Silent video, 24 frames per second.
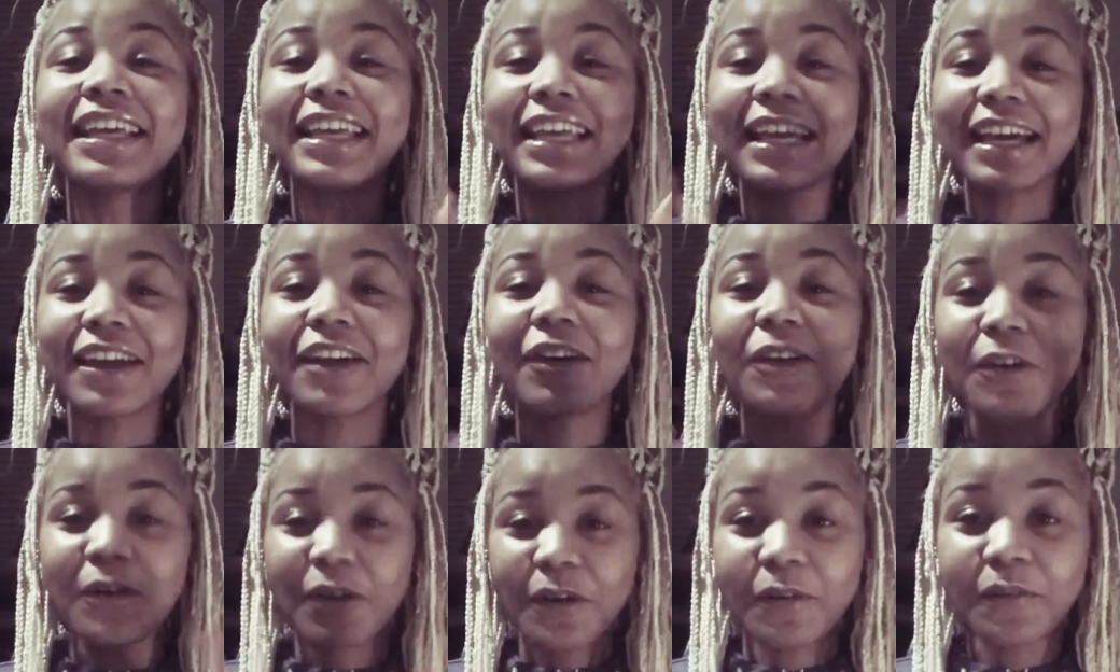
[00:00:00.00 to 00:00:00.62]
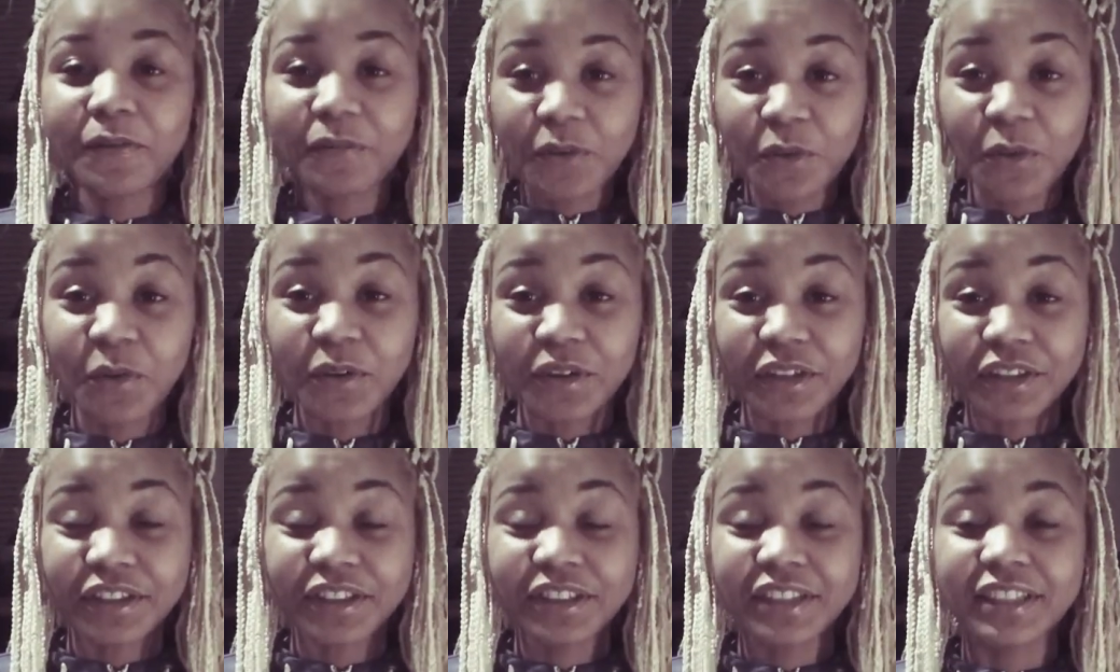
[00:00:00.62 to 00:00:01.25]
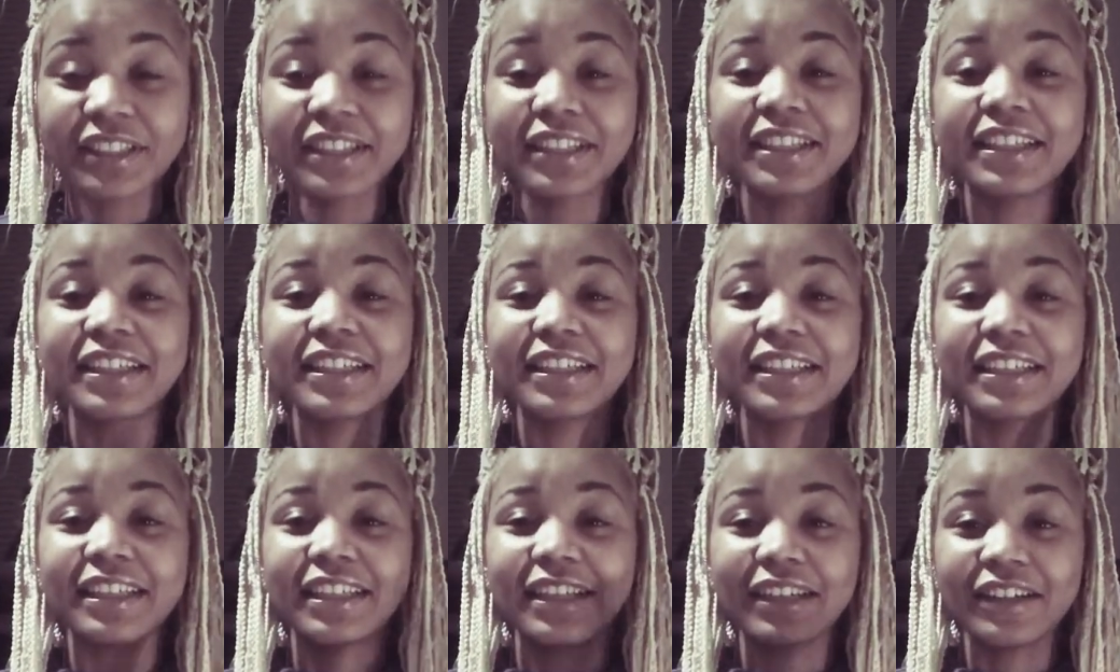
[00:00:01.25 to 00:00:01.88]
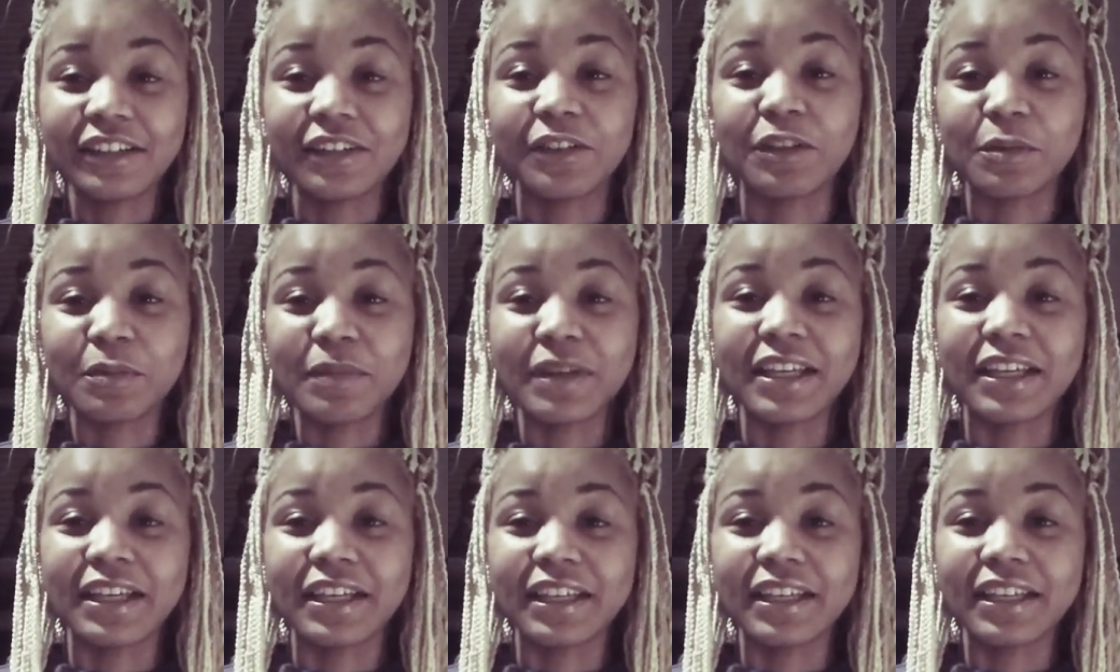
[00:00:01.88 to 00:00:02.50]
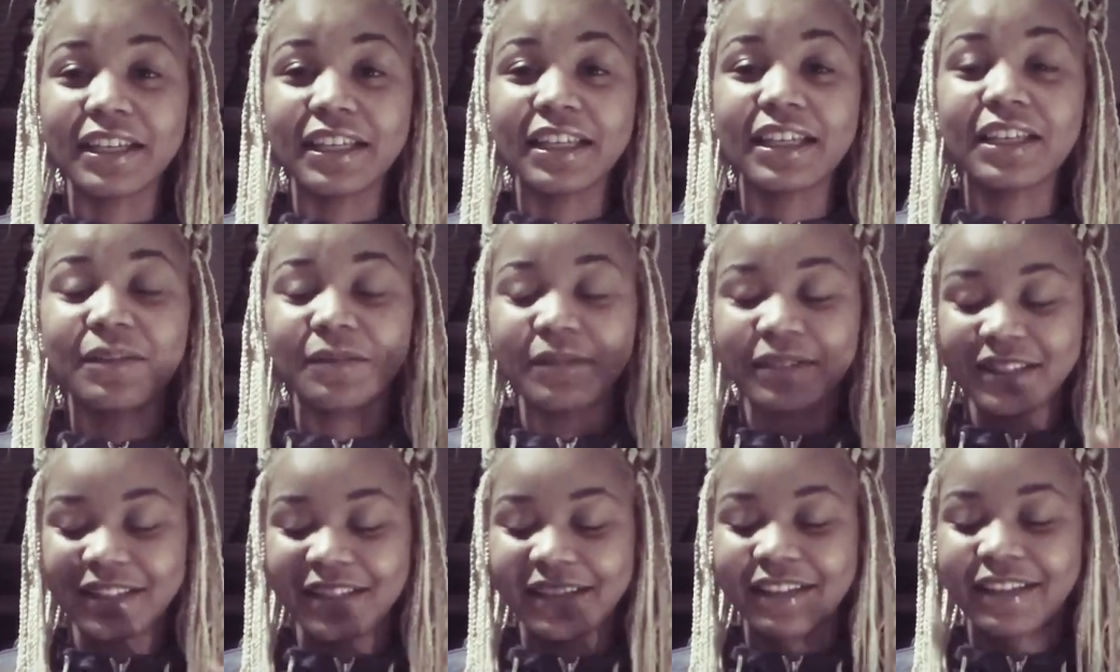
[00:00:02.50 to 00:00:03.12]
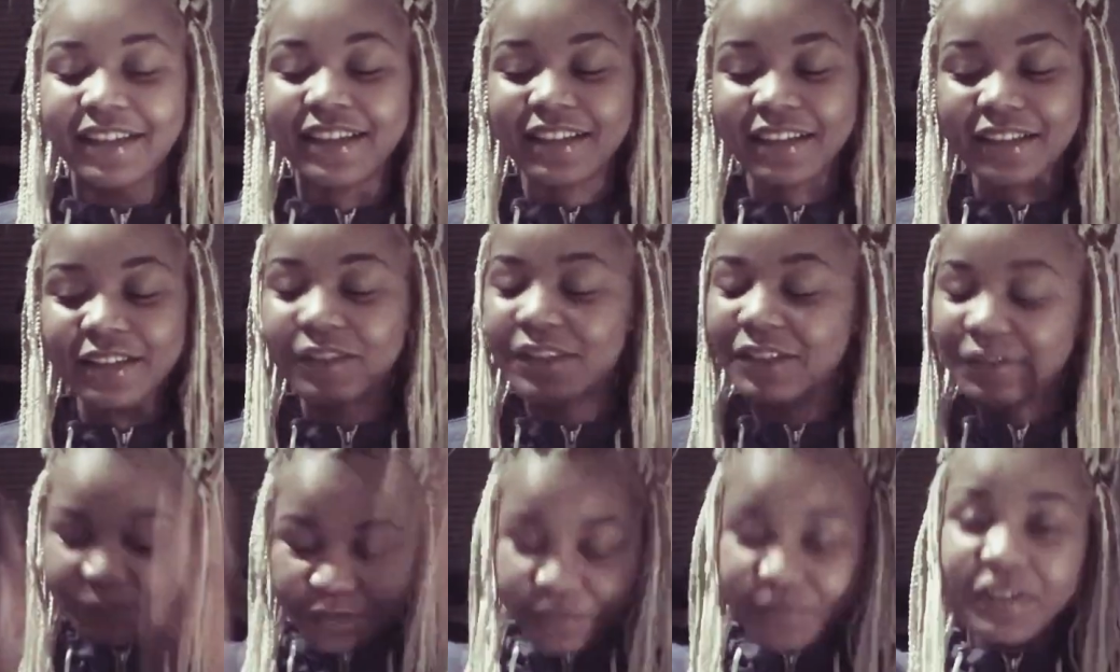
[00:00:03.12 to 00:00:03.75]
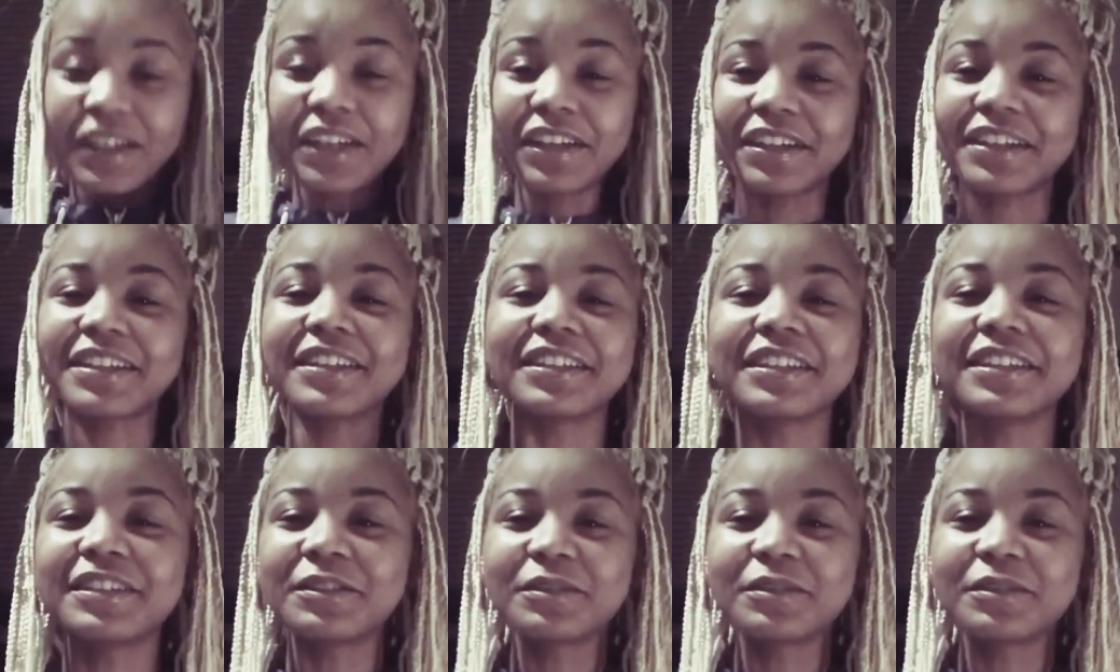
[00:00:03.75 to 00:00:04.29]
got on all fours on the bed. He was laying, the fuck.